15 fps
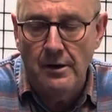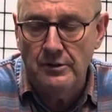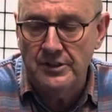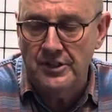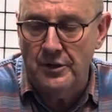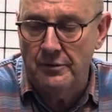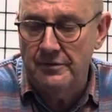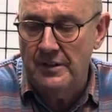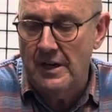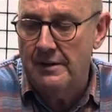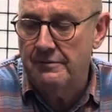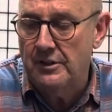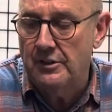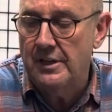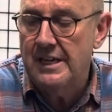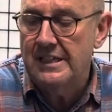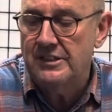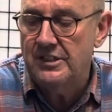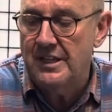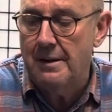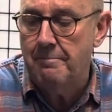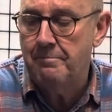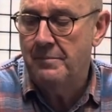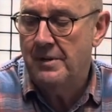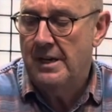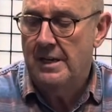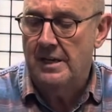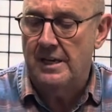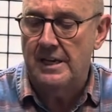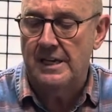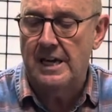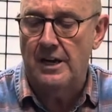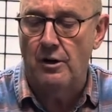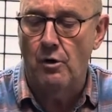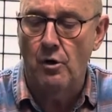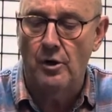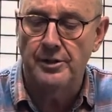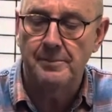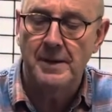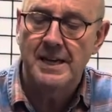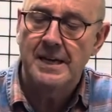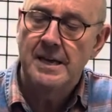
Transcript: so if you ever need some, you can get a hold of me.